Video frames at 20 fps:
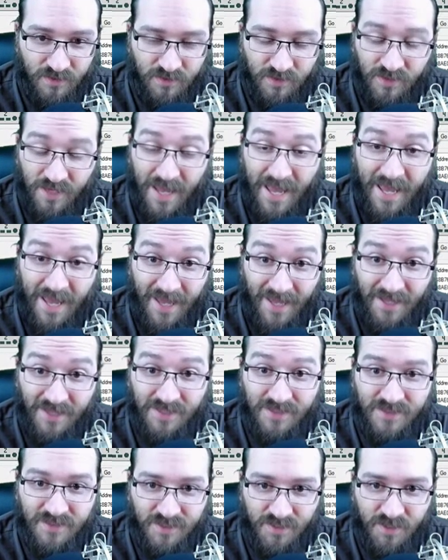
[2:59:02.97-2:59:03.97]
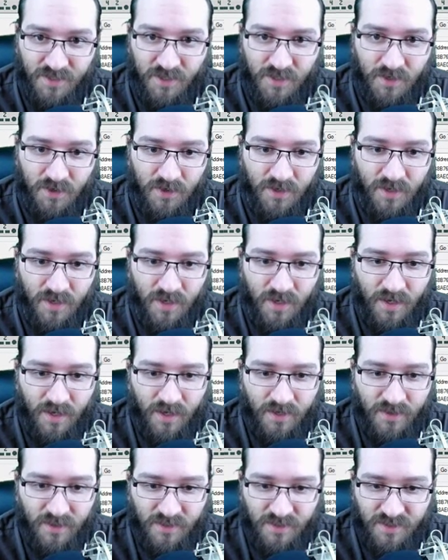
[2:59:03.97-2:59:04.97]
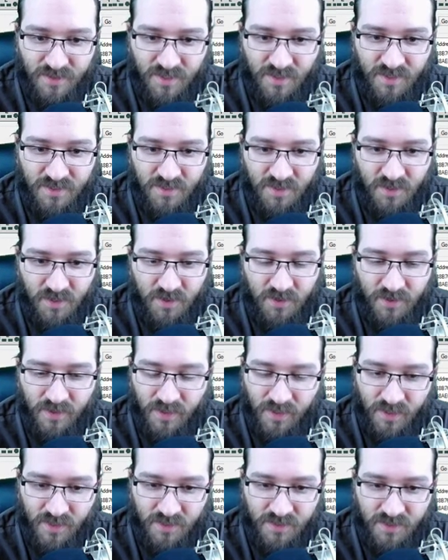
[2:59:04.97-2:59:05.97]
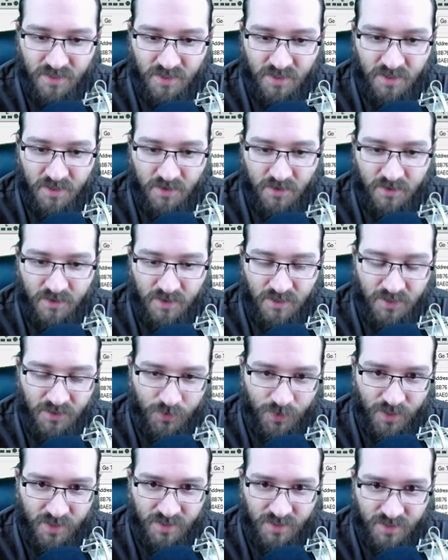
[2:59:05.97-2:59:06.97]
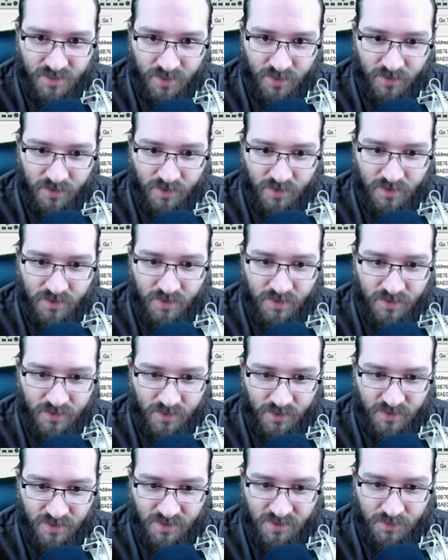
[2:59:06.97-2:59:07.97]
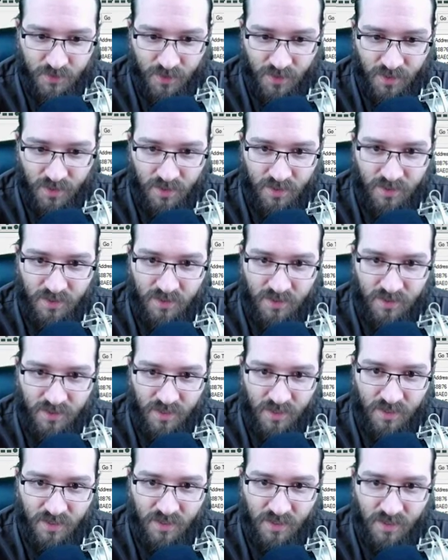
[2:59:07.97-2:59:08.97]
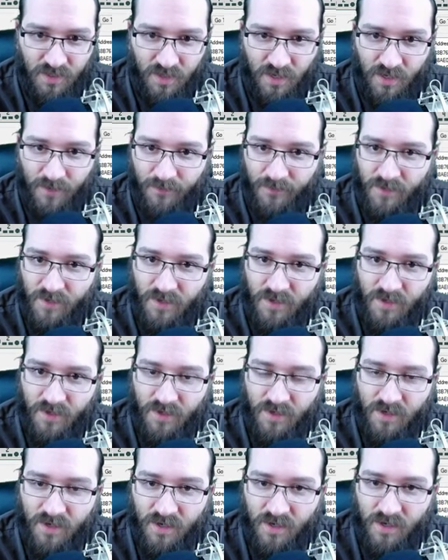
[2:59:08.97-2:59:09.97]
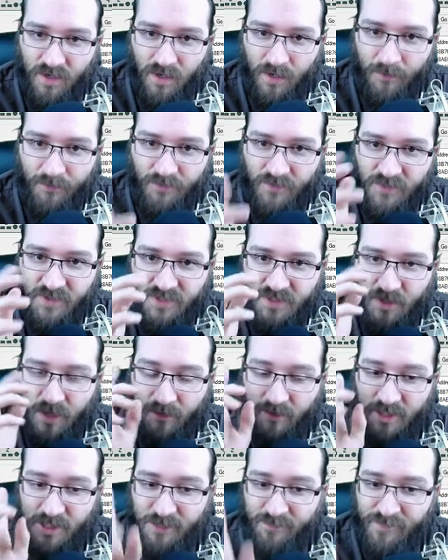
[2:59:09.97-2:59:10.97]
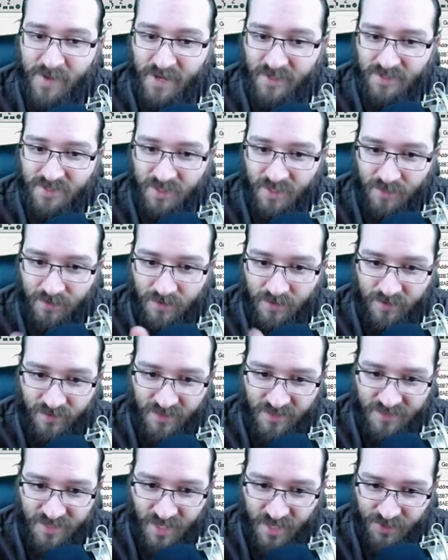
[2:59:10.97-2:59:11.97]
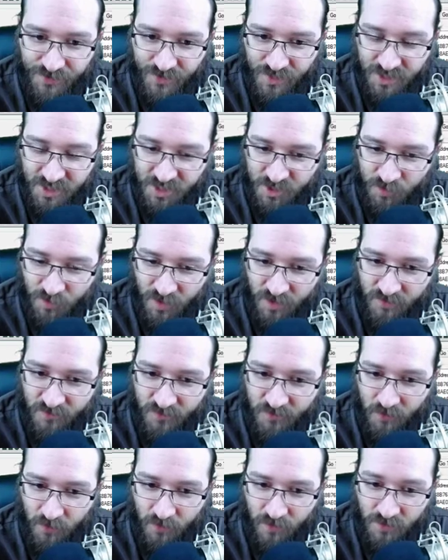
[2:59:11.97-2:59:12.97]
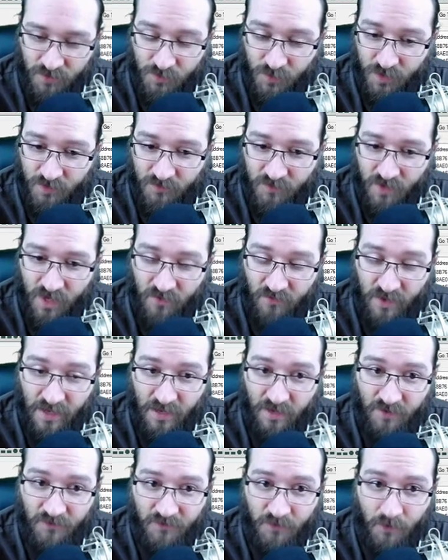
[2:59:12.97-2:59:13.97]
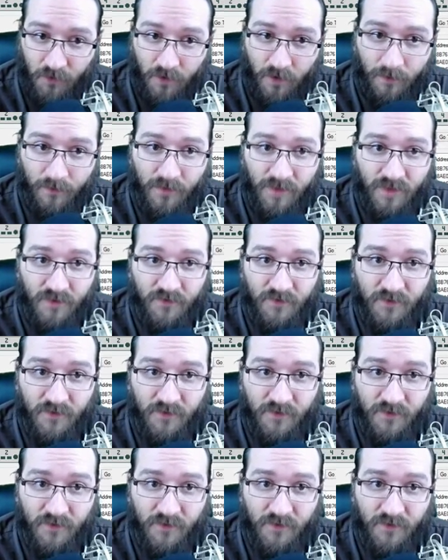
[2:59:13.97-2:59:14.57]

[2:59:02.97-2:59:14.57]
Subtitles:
A0, then C0, then E0, then 2600, then 2620, yada yada yada. So I'm expecting this address, 2584, the